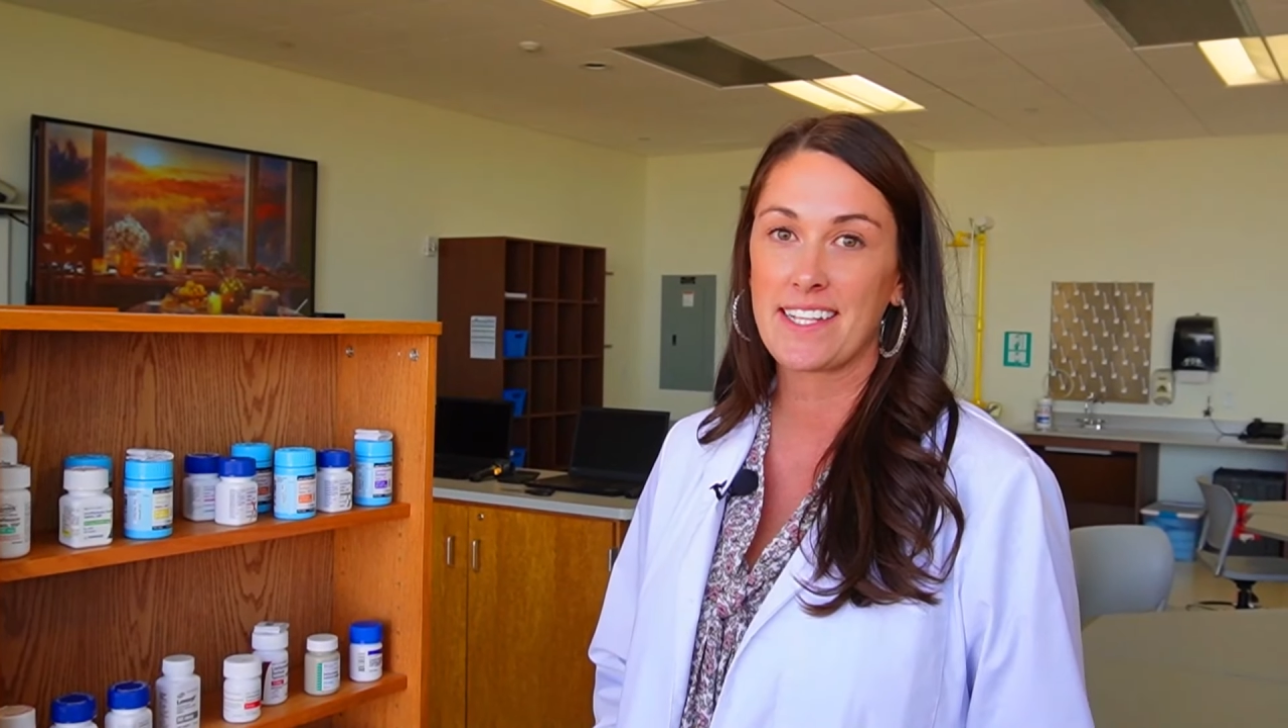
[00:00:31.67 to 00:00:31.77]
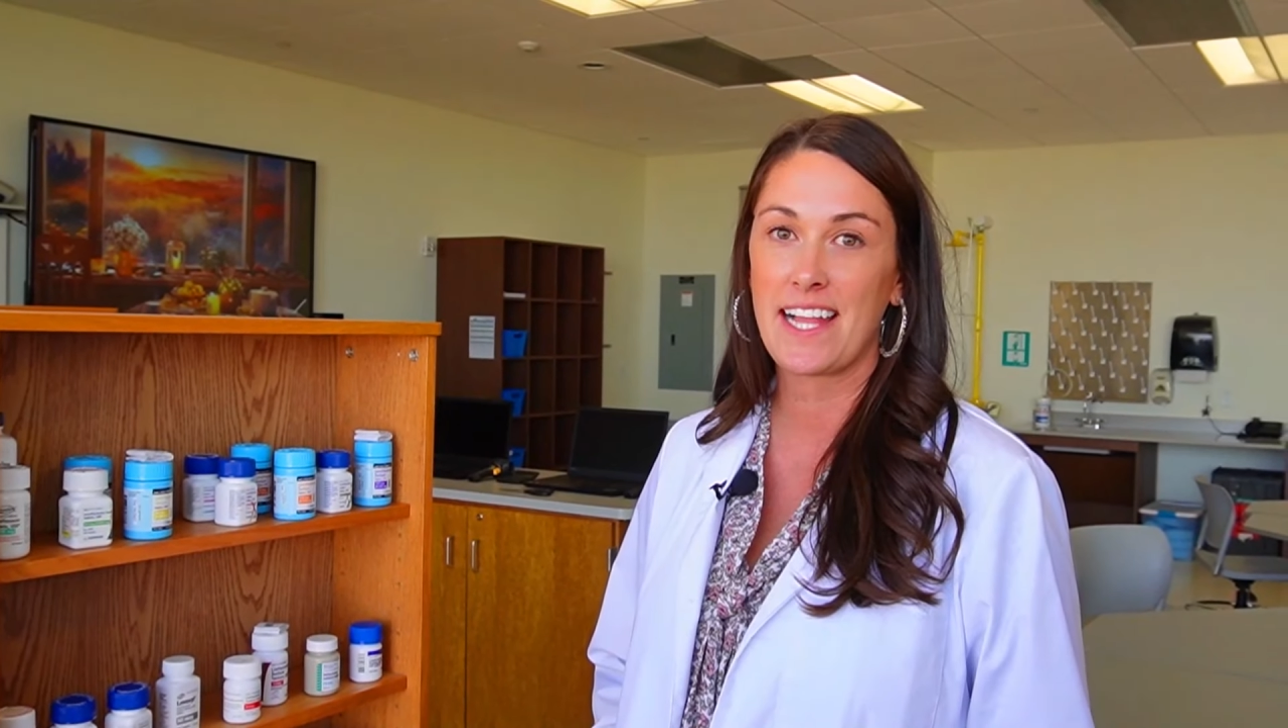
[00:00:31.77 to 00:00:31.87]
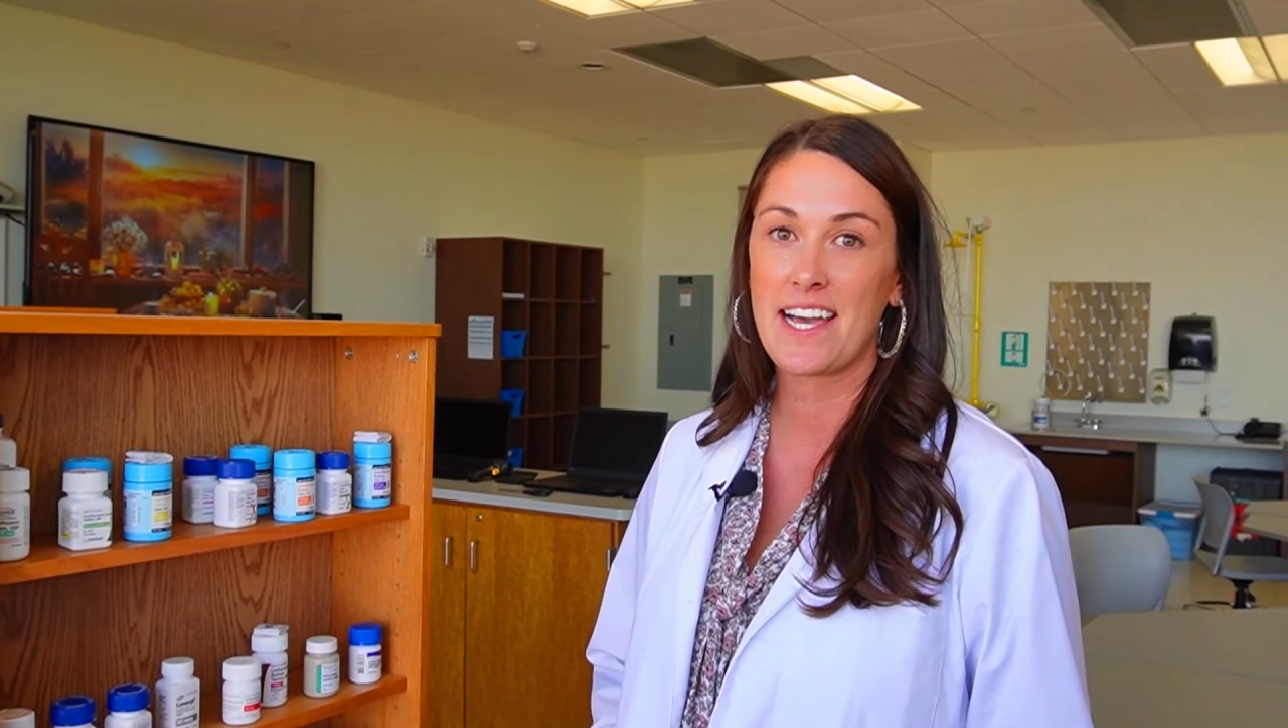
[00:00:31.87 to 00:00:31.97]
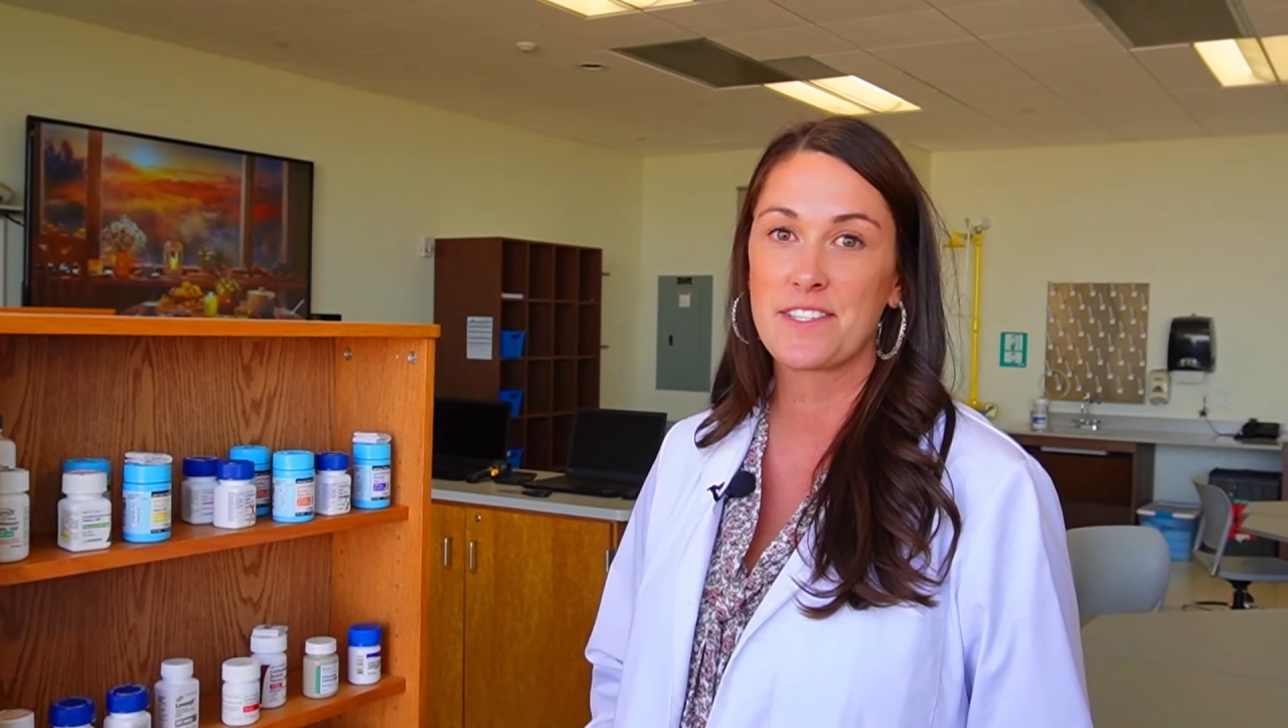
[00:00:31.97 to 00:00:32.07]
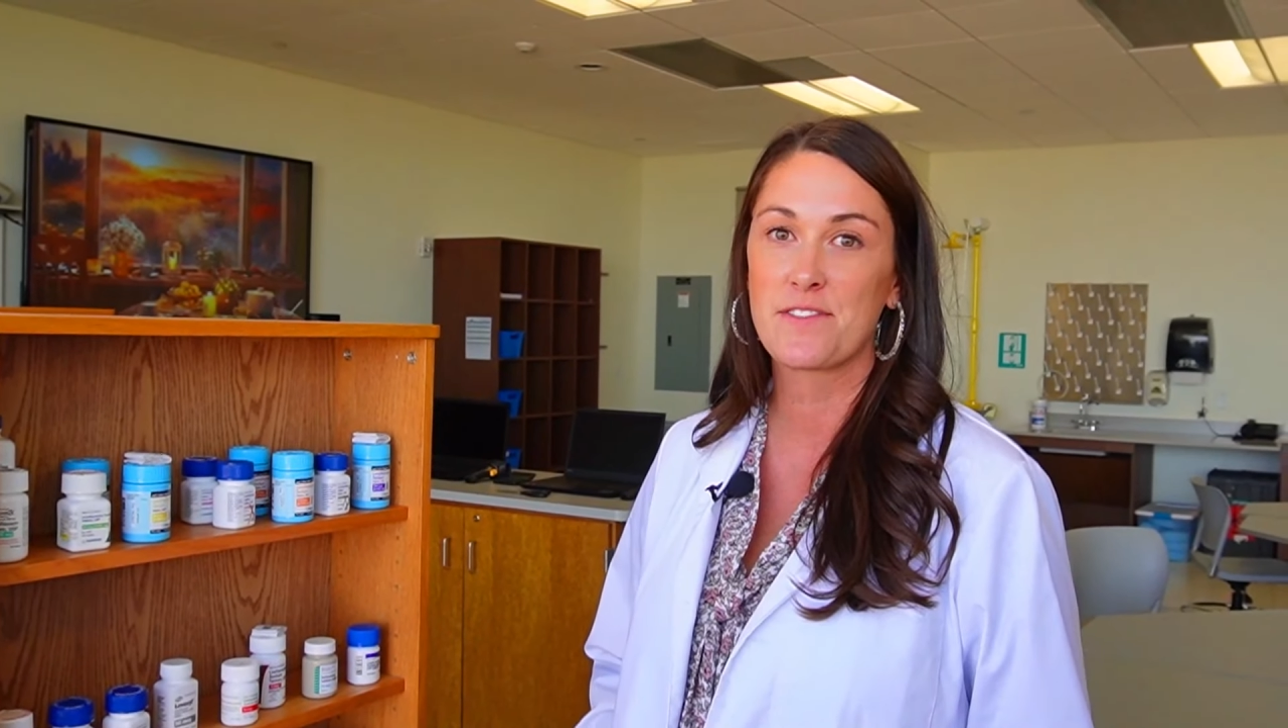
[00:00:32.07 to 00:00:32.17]

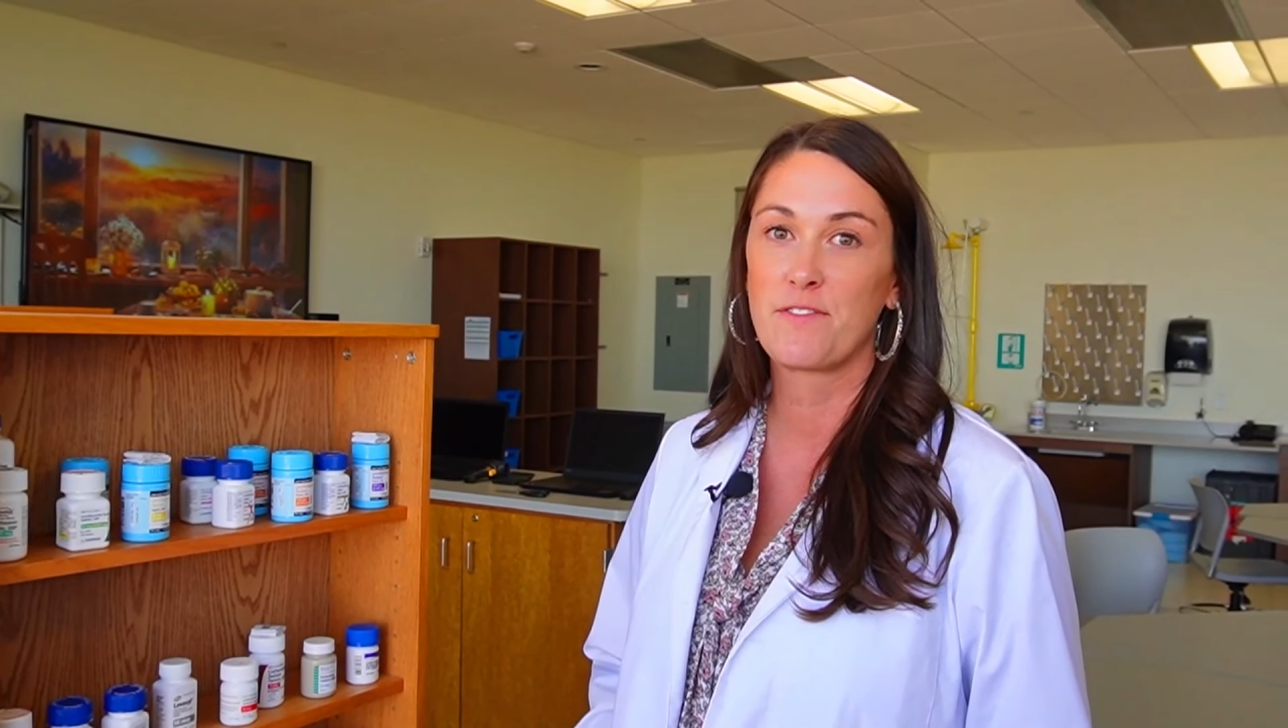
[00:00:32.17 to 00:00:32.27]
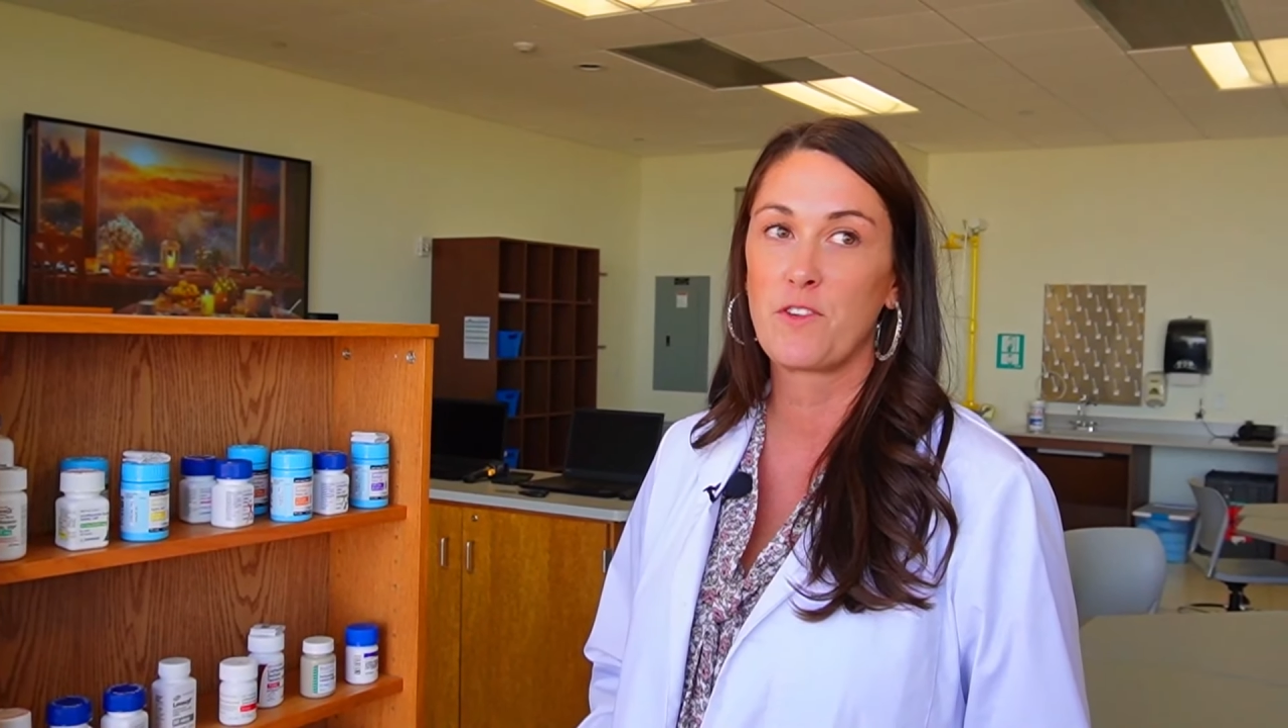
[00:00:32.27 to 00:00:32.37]
class